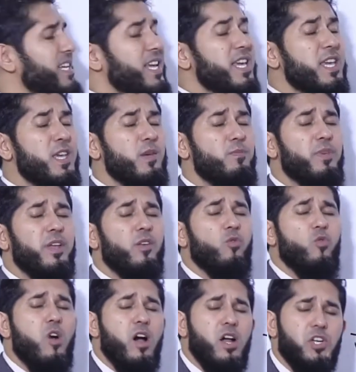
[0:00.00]
he
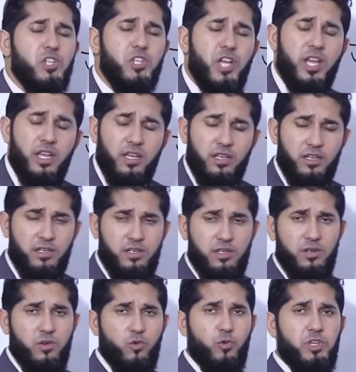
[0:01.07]
been washing?
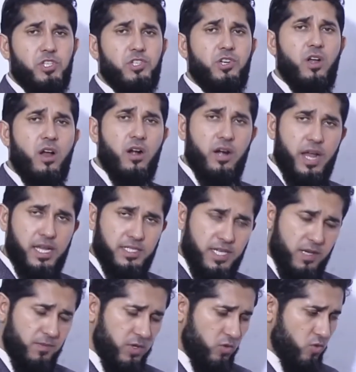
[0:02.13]
Which car has
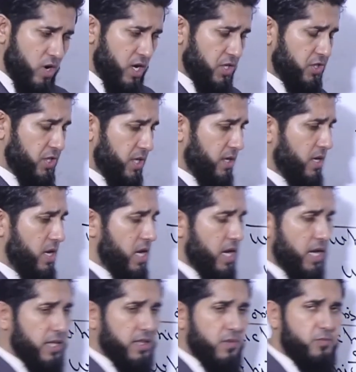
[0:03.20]
he been washing?
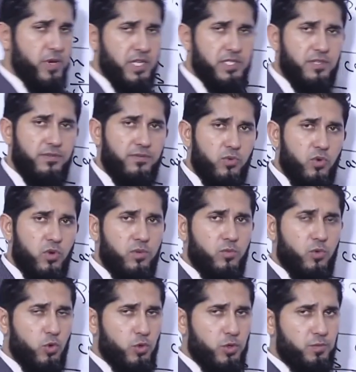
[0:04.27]
And the passive
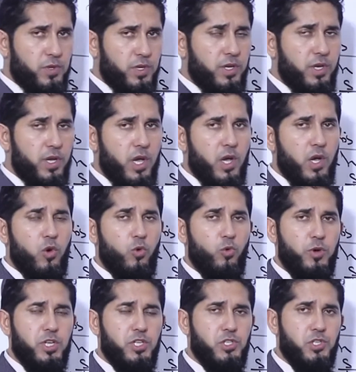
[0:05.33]
form would be
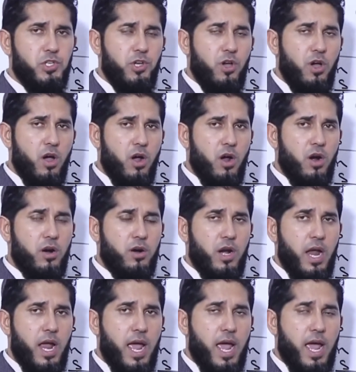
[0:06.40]
which
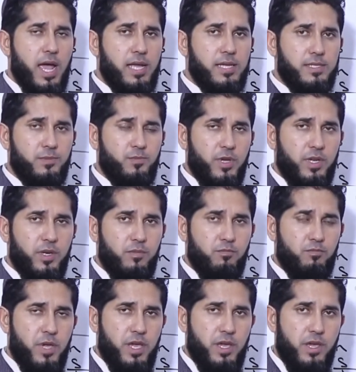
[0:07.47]
car has
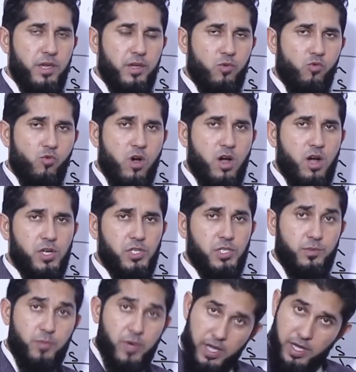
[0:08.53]
been being
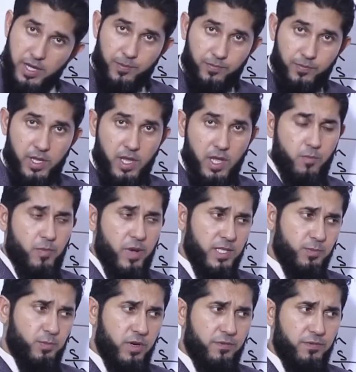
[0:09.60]
washed by him?
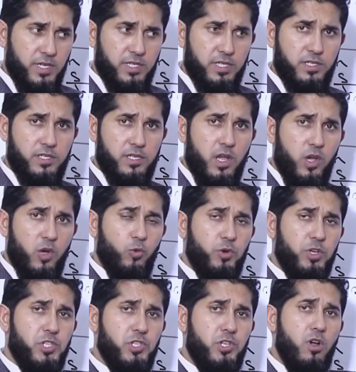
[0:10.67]
Past perfect tense,
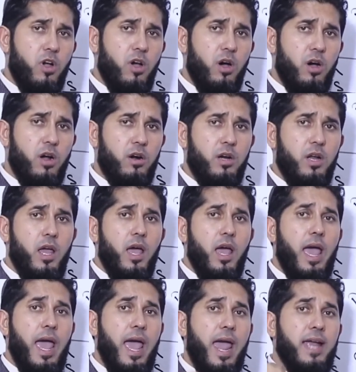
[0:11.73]
which car
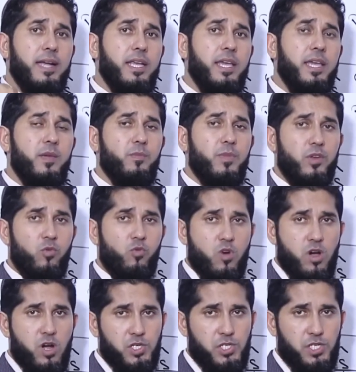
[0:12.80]
had he been
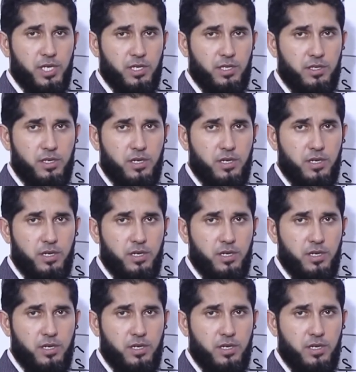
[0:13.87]
washing?